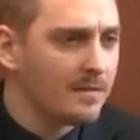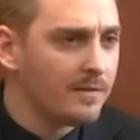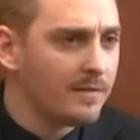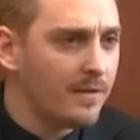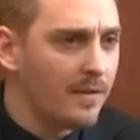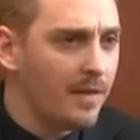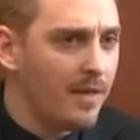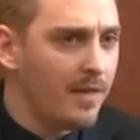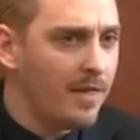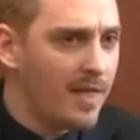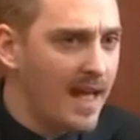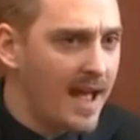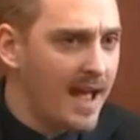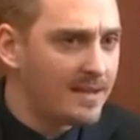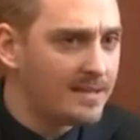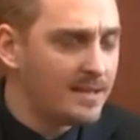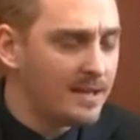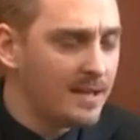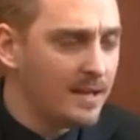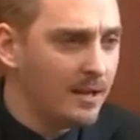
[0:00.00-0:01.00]
For
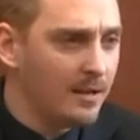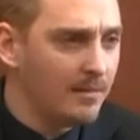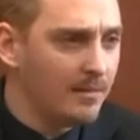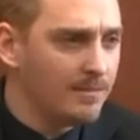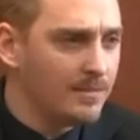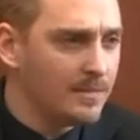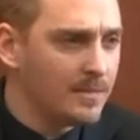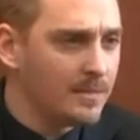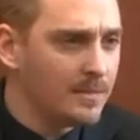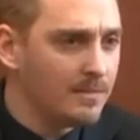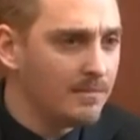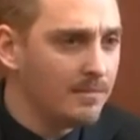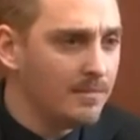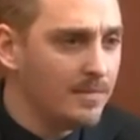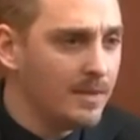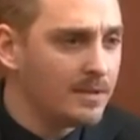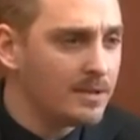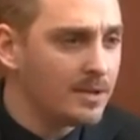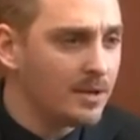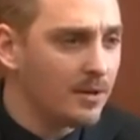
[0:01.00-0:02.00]
that,
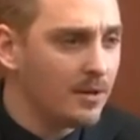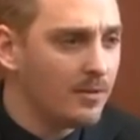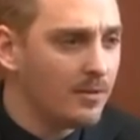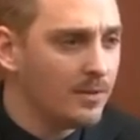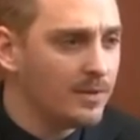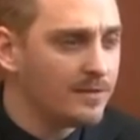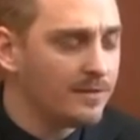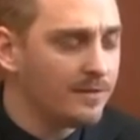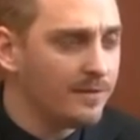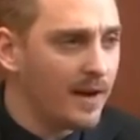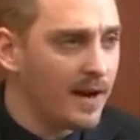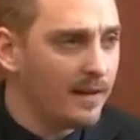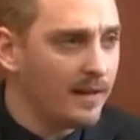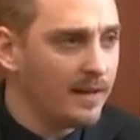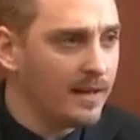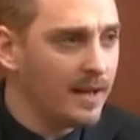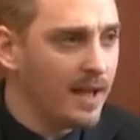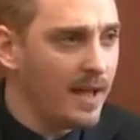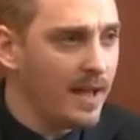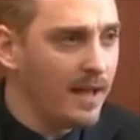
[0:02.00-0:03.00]
Ms. Heard was
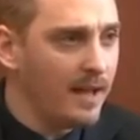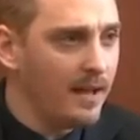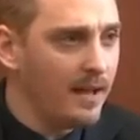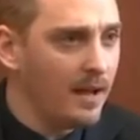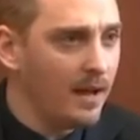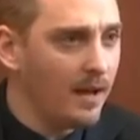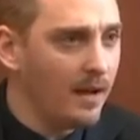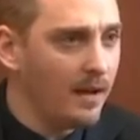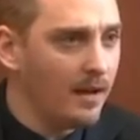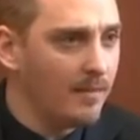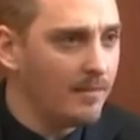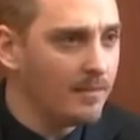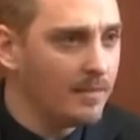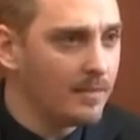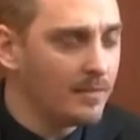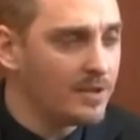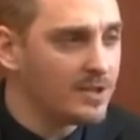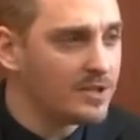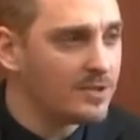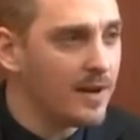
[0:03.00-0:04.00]
filing a
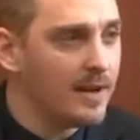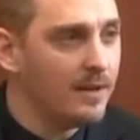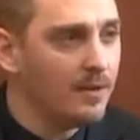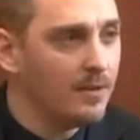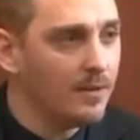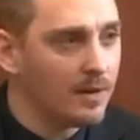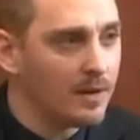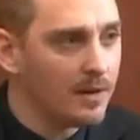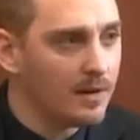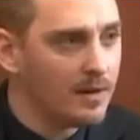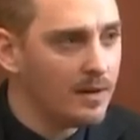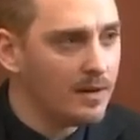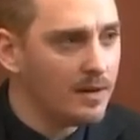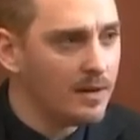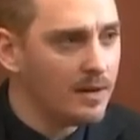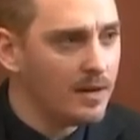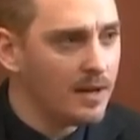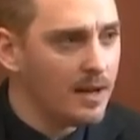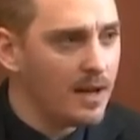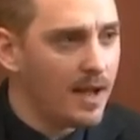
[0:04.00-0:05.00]
restraining order
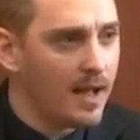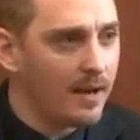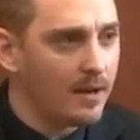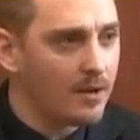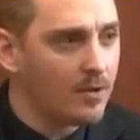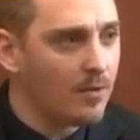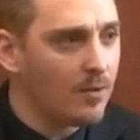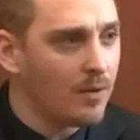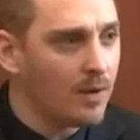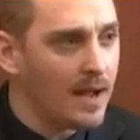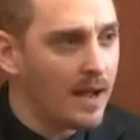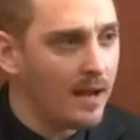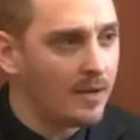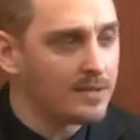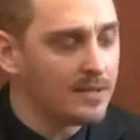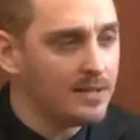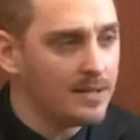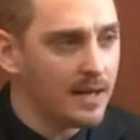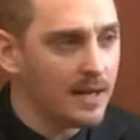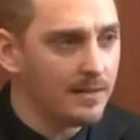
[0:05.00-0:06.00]
at a
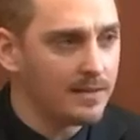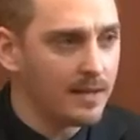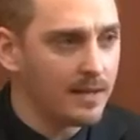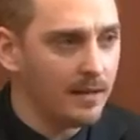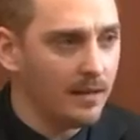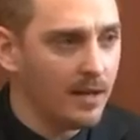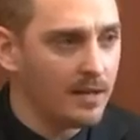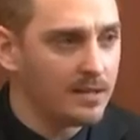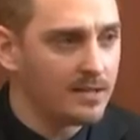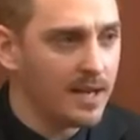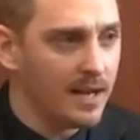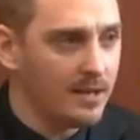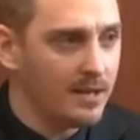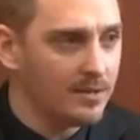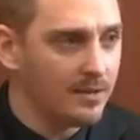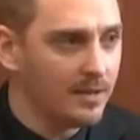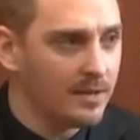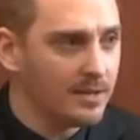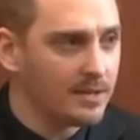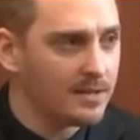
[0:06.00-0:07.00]
courthouse in downtown Los
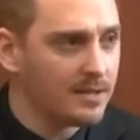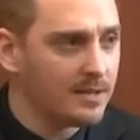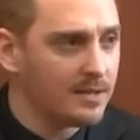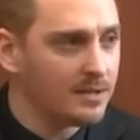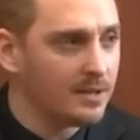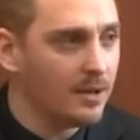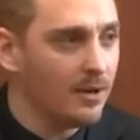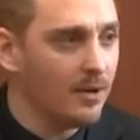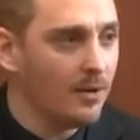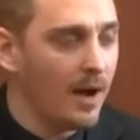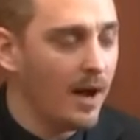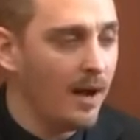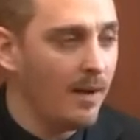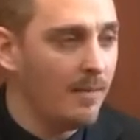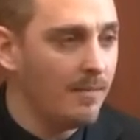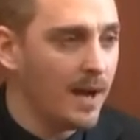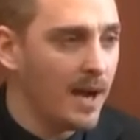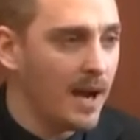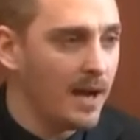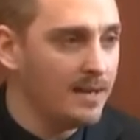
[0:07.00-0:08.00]
Angeles. So
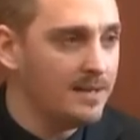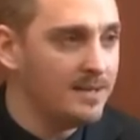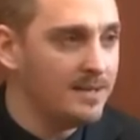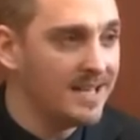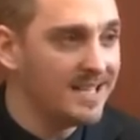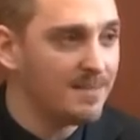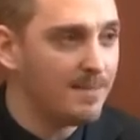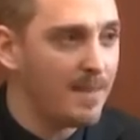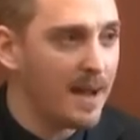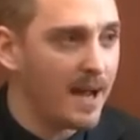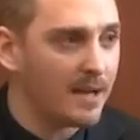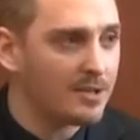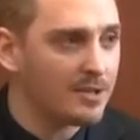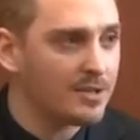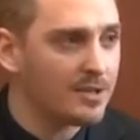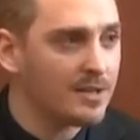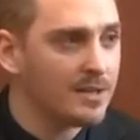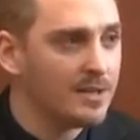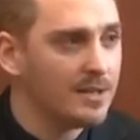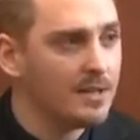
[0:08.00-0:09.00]
I
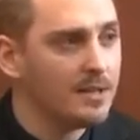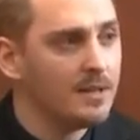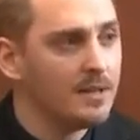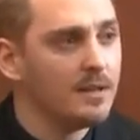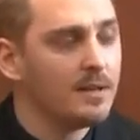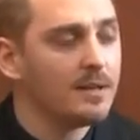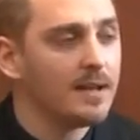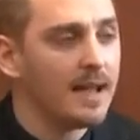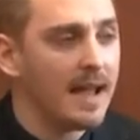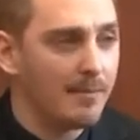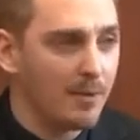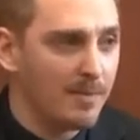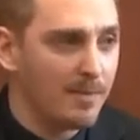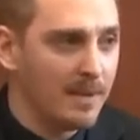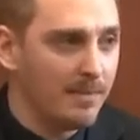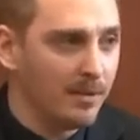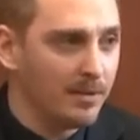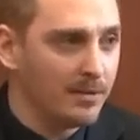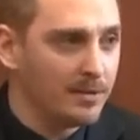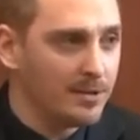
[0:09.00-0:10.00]
dispatched camera
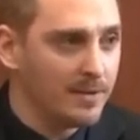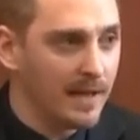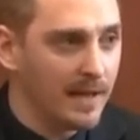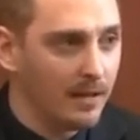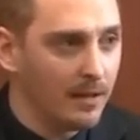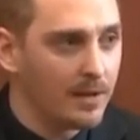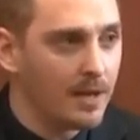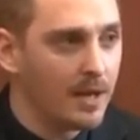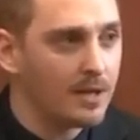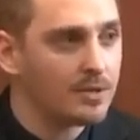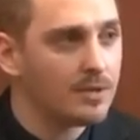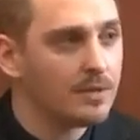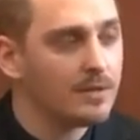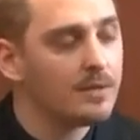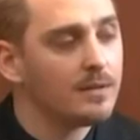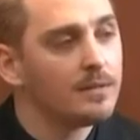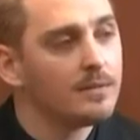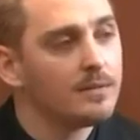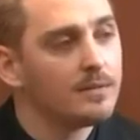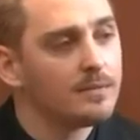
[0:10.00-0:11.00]
people to that location.